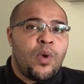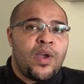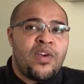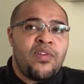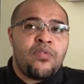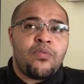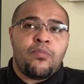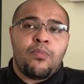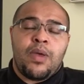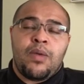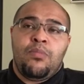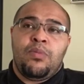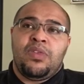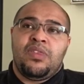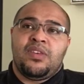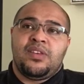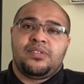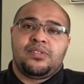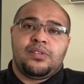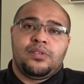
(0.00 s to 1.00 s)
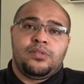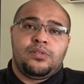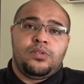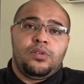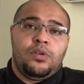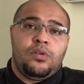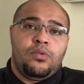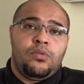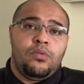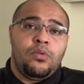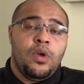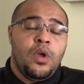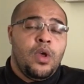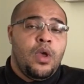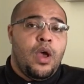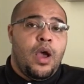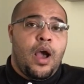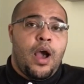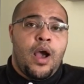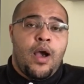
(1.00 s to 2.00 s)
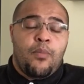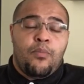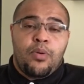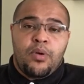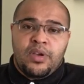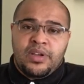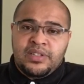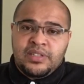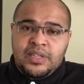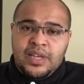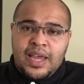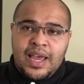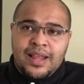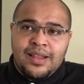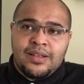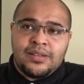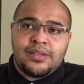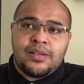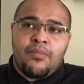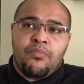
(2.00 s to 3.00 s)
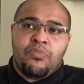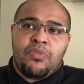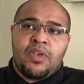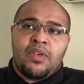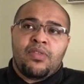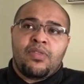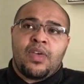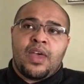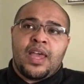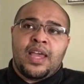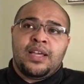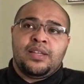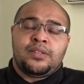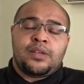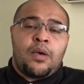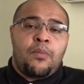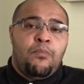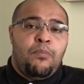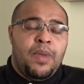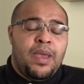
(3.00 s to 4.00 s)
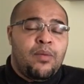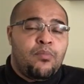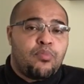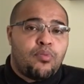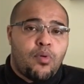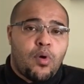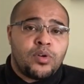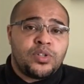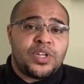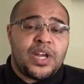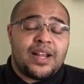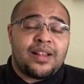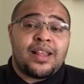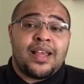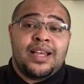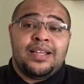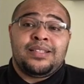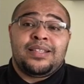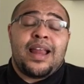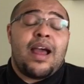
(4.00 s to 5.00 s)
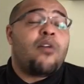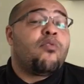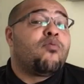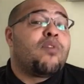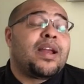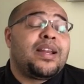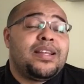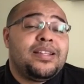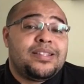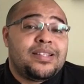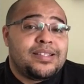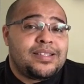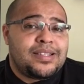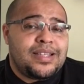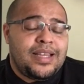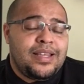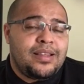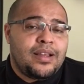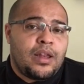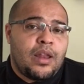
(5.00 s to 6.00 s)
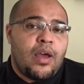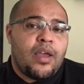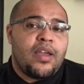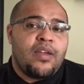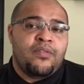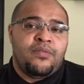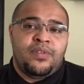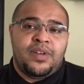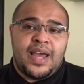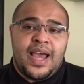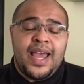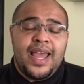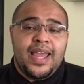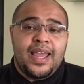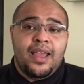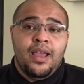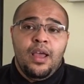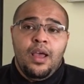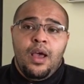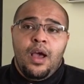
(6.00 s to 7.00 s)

with, maybe this is you uh, putting together something that is a big project that is now ready to see the light of day.